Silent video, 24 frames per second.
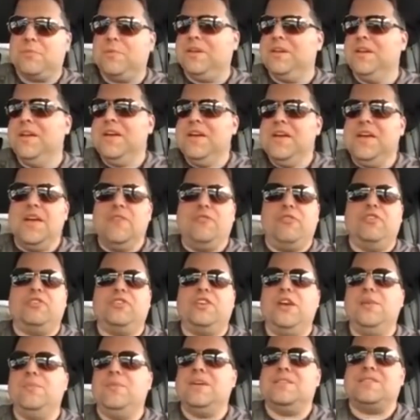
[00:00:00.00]
I mean, if your
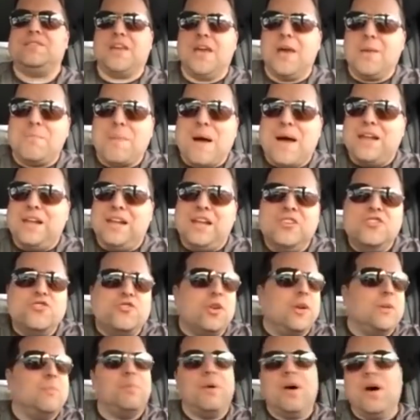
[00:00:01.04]
team gets hit by the
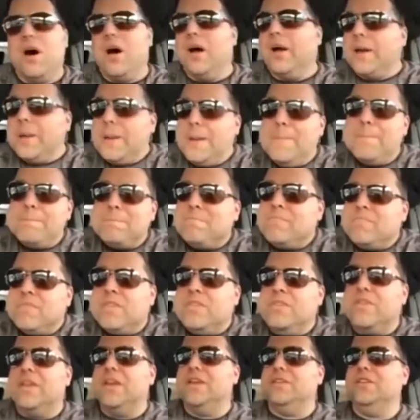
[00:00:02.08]
injury bug,
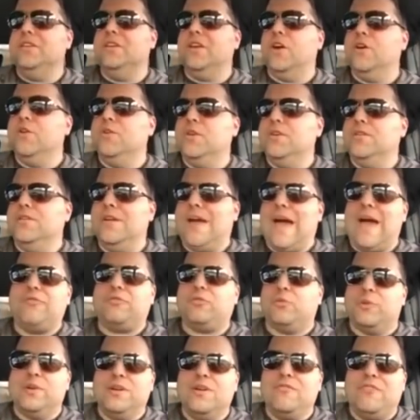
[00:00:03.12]
then, you know, you
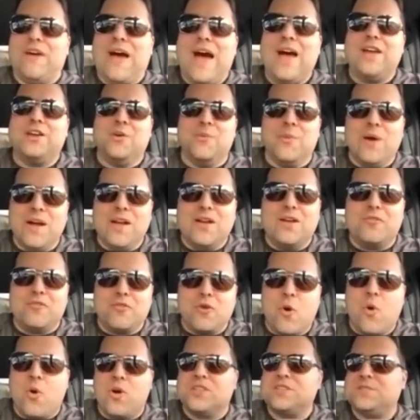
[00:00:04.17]
have to reevaluate, of
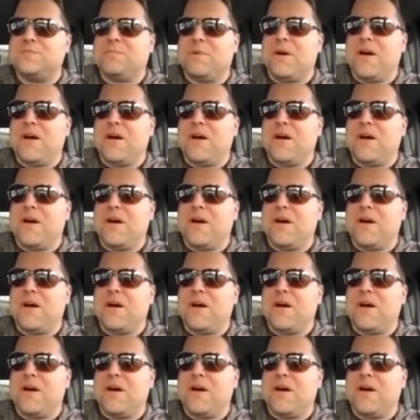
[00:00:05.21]
course.